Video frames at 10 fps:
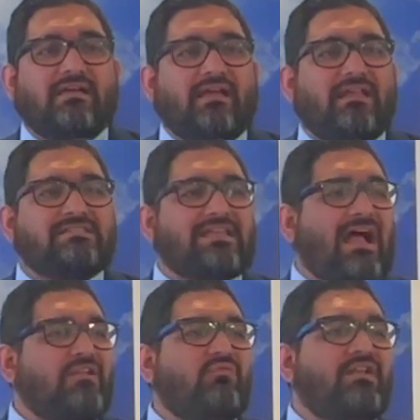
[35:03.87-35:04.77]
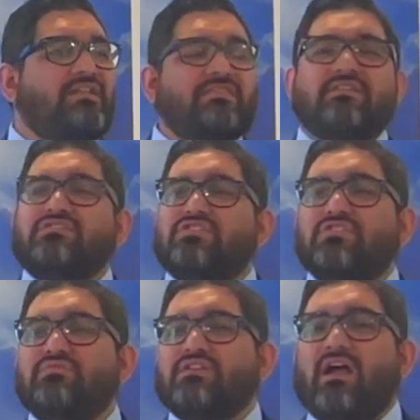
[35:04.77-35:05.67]
And they say, I don't want nothing to do
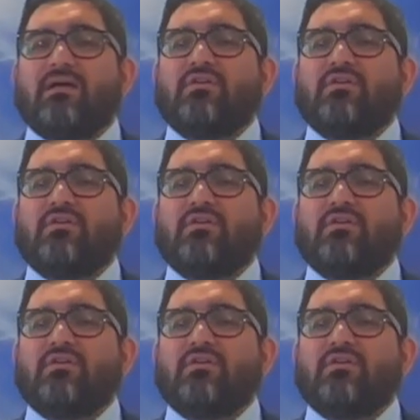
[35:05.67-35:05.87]
with God,